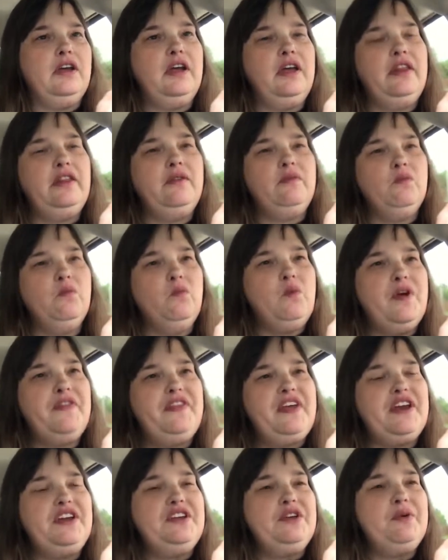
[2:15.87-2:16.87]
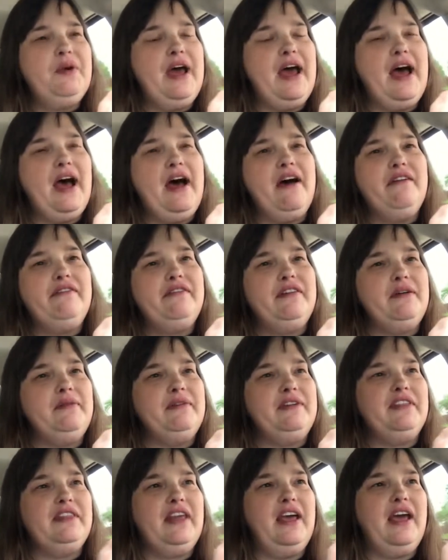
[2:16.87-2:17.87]
And what they do have, I
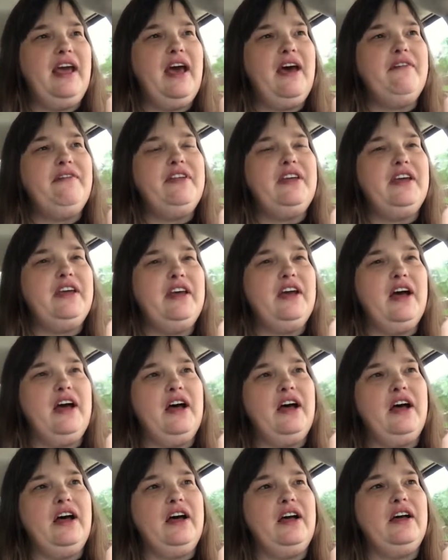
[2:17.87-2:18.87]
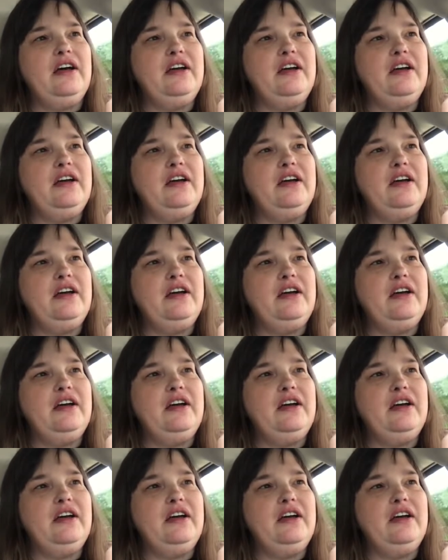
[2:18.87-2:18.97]
mean, they have the, uh,